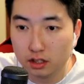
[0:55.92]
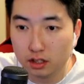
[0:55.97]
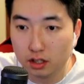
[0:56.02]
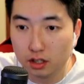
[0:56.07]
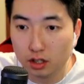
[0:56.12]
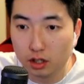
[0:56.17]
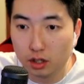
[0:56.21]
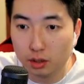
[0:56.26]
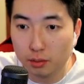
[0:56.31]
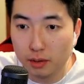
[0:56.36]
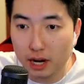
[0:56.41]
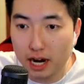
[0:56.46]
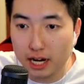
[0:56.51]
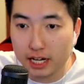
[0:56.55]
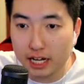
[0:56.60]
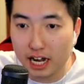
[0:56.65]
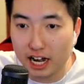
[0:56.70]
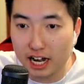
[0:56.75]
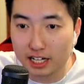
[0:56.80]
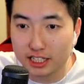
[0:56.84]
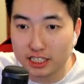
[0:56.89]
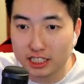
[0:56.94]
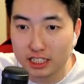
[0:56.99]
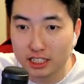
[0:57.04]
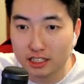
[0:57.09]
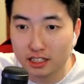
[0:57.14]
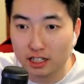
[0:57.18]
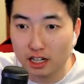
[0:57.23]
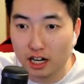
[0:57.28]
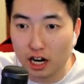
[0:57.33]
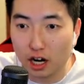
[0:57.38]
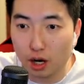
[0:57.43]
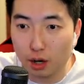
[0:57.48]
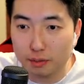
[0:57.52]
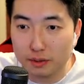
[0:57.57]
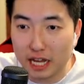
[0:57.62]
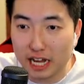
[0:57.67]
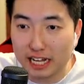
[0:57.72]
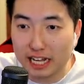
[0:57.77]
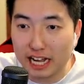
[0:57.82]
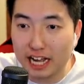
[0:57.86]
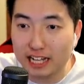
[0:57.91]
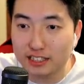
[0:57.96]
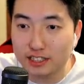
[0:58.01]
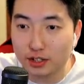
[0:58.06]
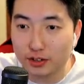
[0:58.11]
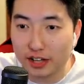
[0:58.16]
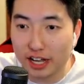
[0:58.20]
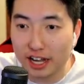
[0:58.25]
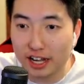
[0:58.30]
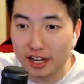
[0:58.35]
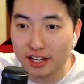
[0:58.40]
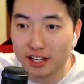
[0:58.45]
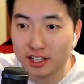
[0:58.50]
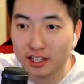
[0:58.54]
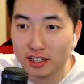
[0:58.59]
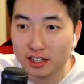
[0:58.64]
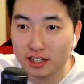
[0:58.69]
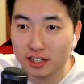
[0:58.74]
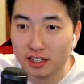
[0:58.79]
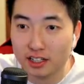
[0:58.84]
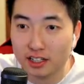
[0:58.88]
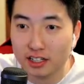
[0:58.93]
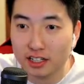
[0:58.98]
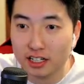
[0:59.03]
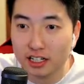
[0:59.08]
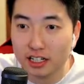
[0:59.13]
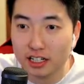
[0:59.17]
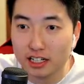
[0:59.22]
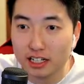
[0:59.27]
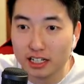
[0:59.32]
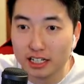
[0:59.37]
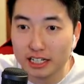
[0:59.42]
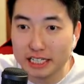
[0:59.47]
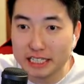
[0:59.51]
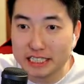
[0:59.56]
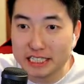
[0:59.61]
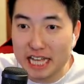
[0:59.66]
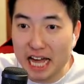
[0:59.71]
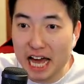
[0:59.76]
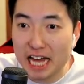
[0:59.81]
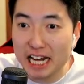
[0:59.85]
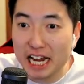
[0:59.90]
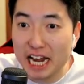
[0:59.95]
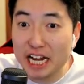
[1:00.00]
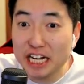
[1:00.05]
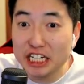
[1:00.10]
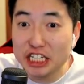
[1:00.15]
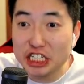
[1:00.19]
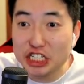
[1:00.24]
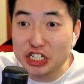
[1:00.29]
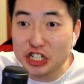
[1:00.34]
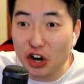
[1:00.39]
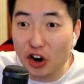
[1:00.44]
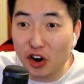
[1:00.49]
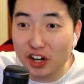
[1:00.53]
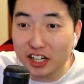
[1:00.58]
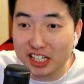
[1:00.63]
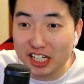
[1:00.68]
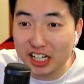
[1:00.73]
Oh my gosh. I hope that guy's okay. Is that a shark